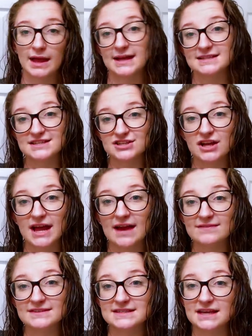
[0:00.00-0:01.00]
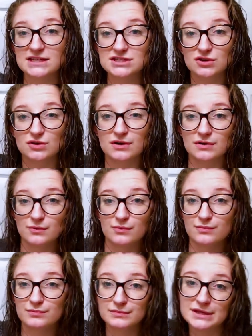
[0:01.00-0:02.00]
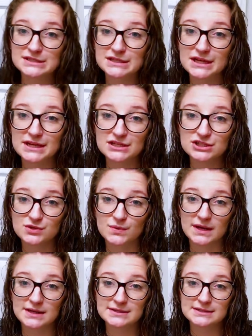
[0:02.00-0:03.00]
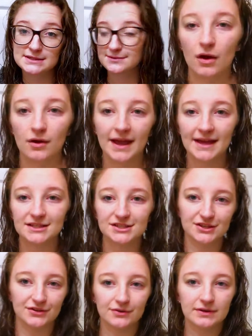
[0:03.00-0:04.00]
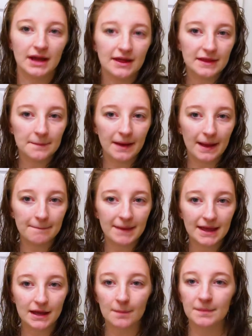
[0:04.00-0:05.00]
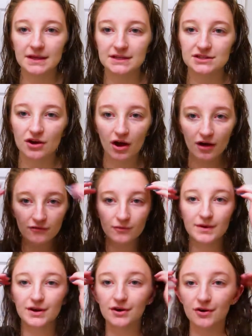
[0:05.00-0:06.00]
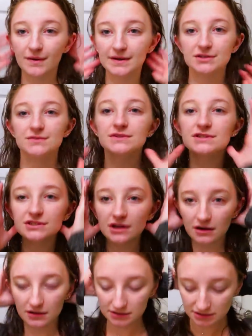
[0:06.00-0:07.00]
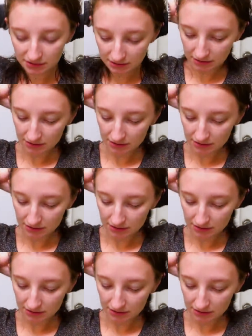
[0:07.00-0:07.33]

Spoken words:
I guess that's all I have to say, so let's get into it. Okay, so now that my makeup is off, we are going to start.